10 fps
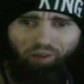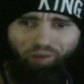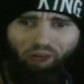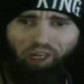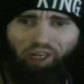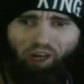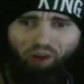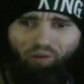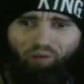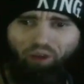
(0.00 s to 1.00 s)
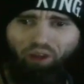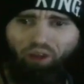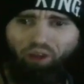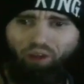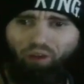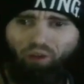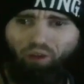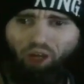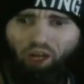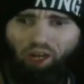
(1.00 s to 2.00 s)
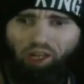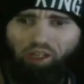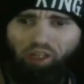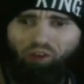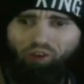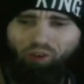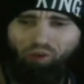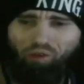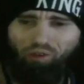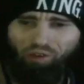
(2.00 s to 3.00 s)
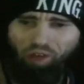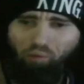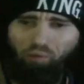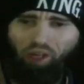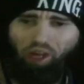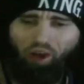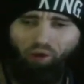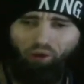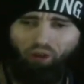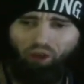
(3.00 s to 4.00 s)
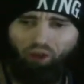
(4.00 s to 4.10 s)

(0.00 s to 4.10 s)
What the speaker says: right now, I need to step down